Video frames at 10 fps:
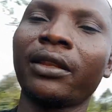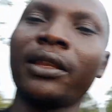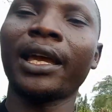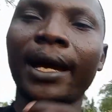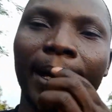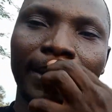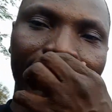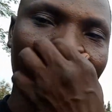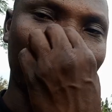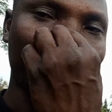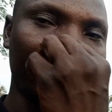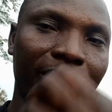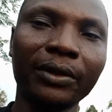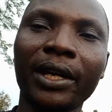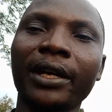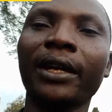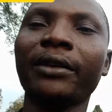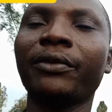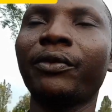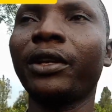There are some roofs where
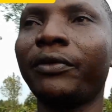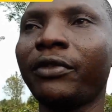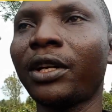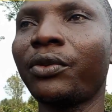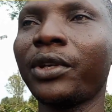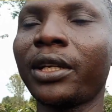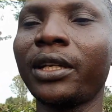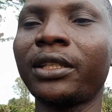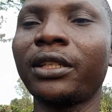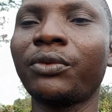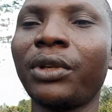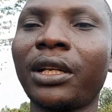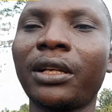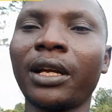if you are doing it, it will